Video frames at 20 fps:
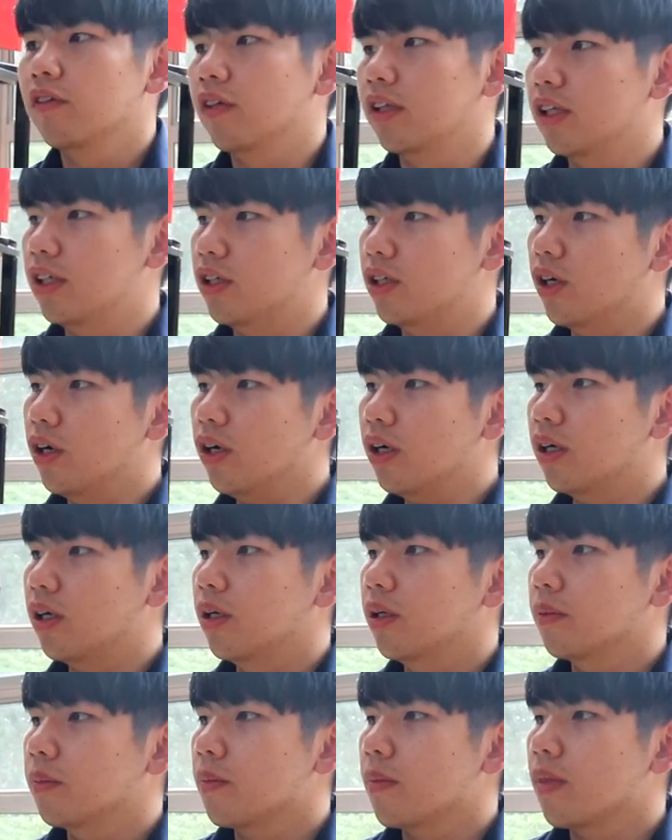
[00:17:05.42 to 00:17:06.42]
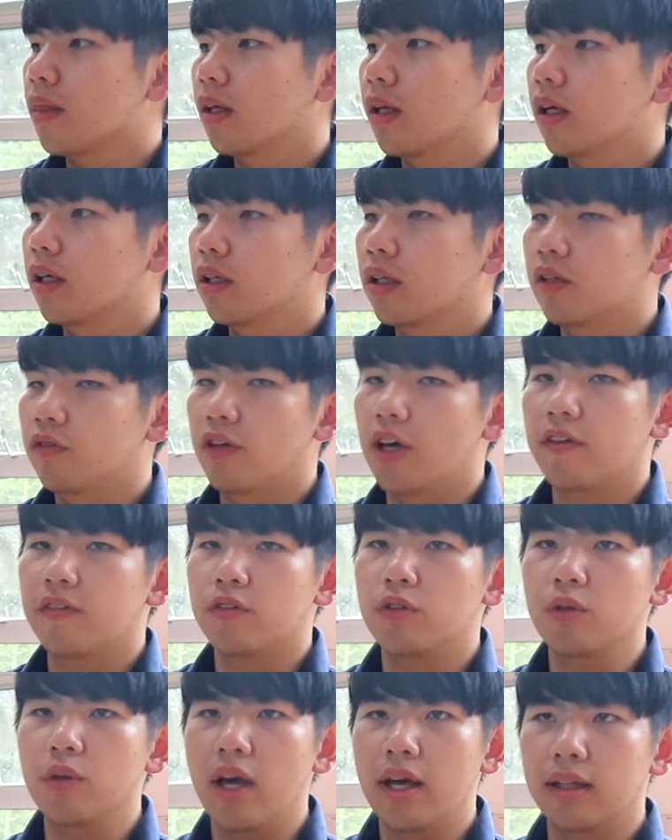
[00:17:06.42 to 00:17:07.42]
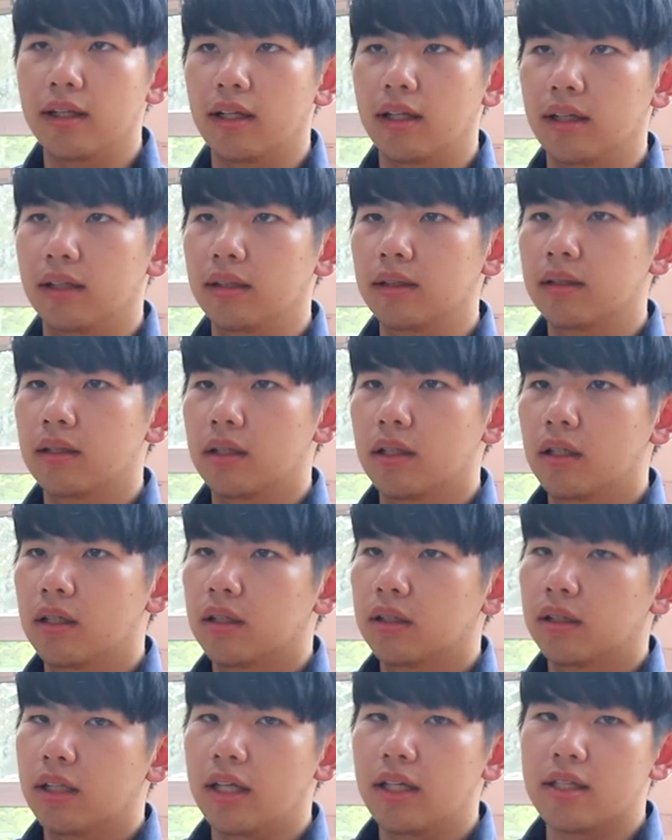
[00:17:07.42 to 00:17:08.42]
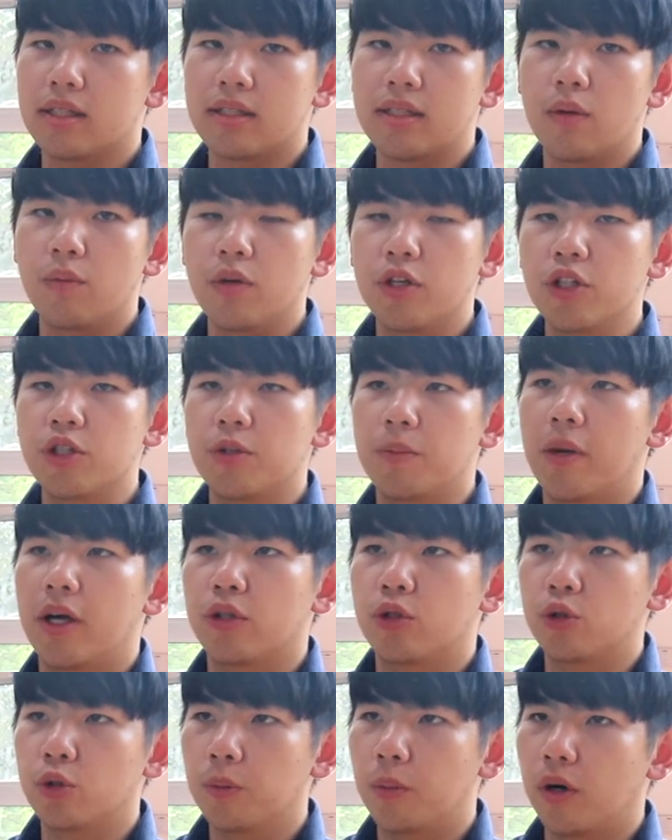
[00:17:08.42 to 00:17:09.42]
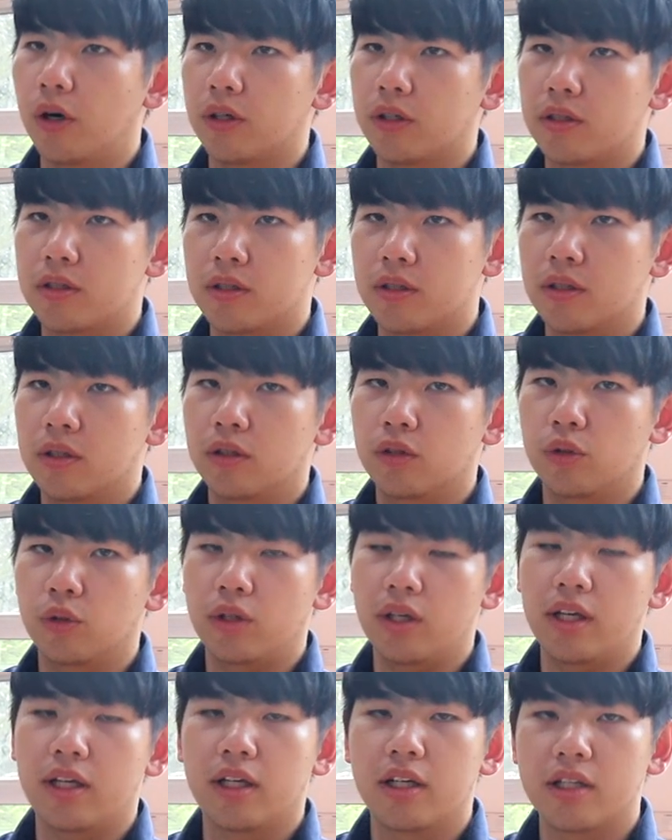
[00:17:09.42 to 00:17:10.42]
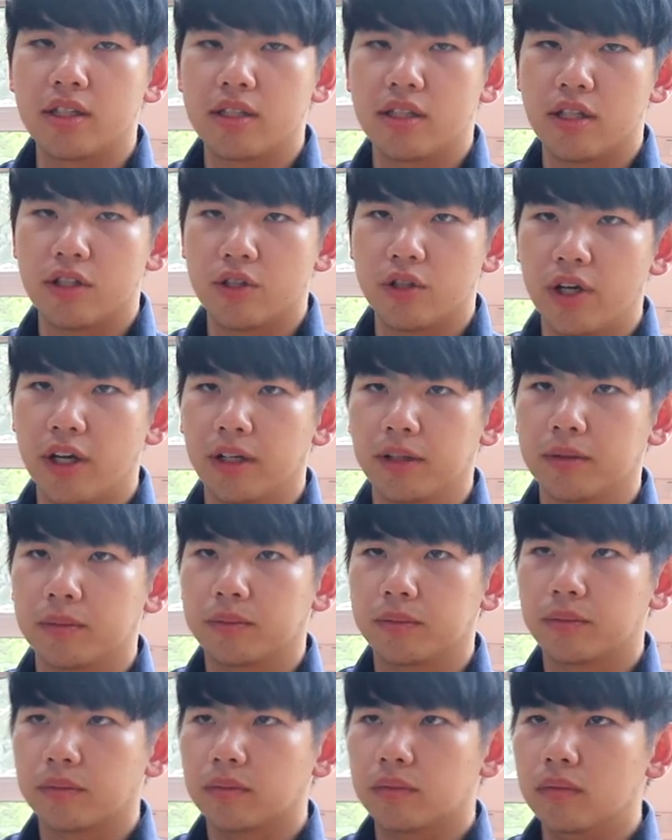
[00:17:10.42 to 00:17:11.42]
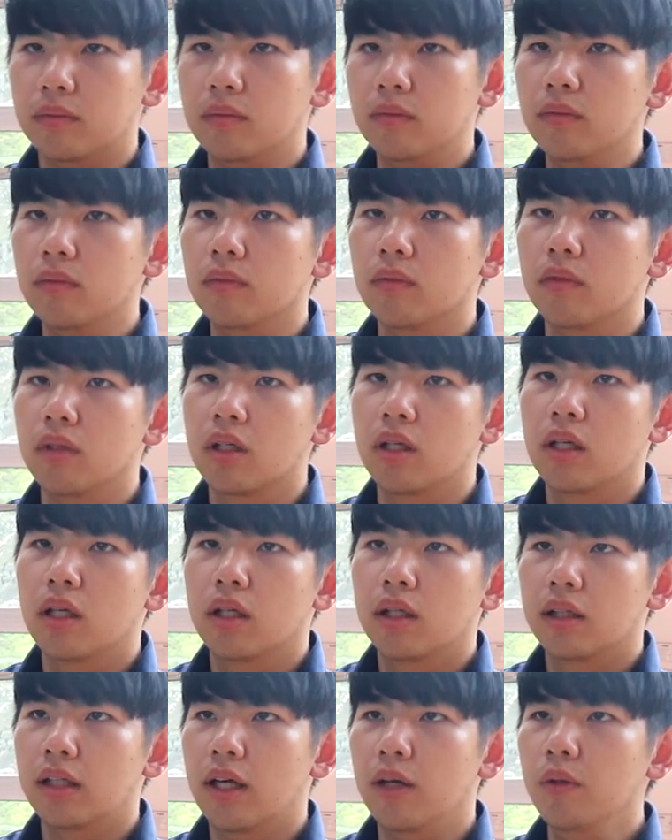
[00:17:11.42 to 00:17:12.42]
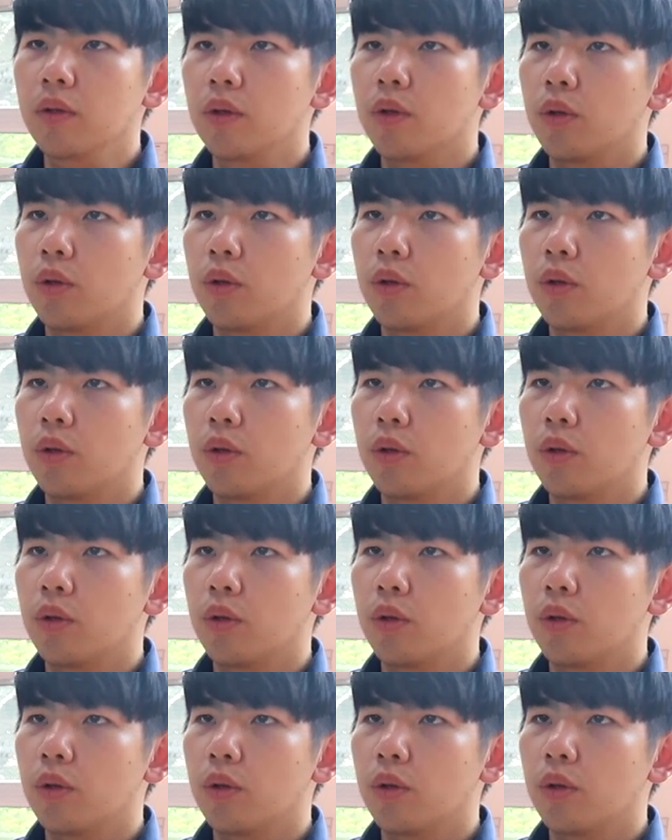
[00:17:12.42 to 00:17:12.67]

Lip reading: For the yoke, we have two handles that is sandwiched by two boards to increase the strength. Then